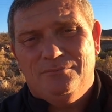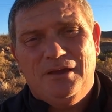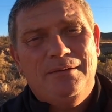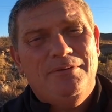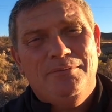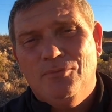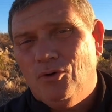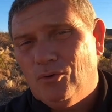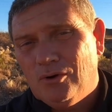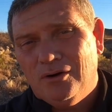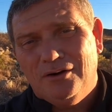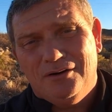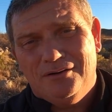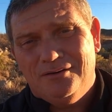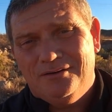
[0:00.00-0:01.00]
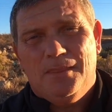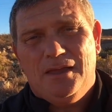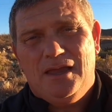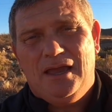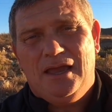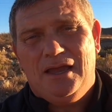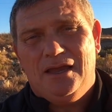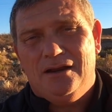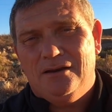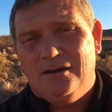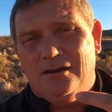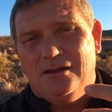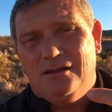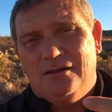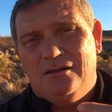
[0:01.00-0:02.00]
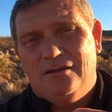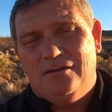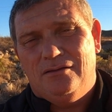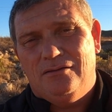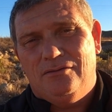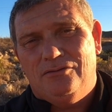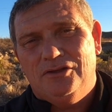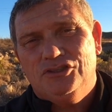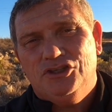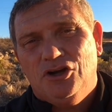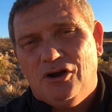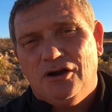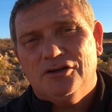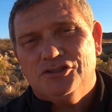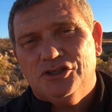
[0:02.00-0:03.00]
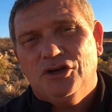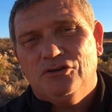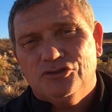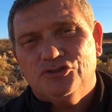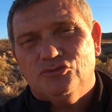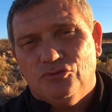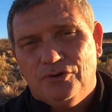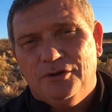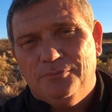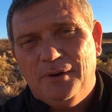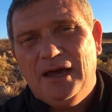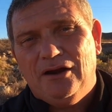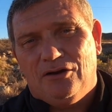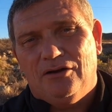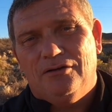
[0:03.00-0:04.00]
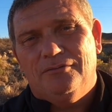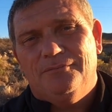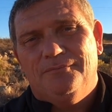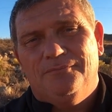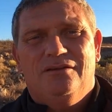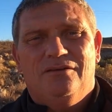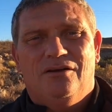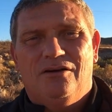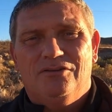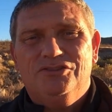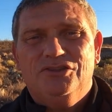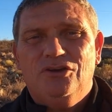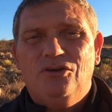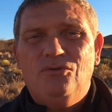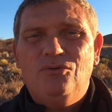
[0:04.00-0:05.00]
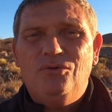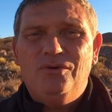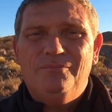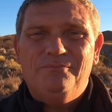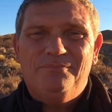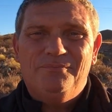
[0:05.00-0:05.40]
maybe more, and the charge goes through it better. Also,